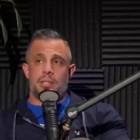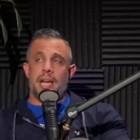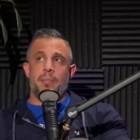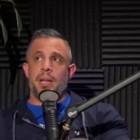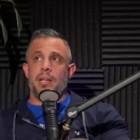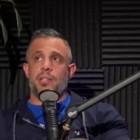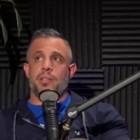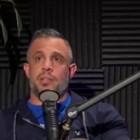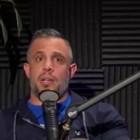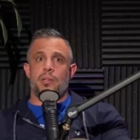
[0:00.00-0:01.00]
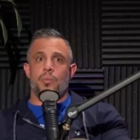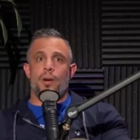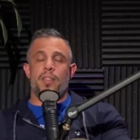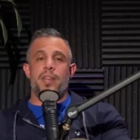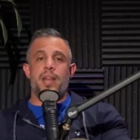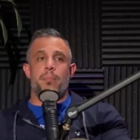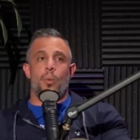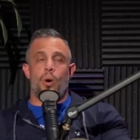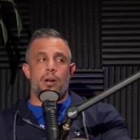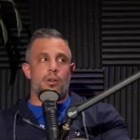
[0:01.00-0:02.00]
Diabetes is, is one of the number
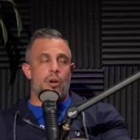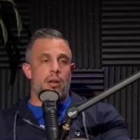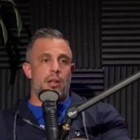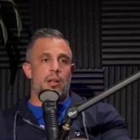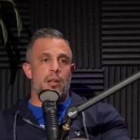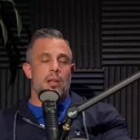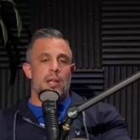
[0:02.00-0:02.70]
one chronic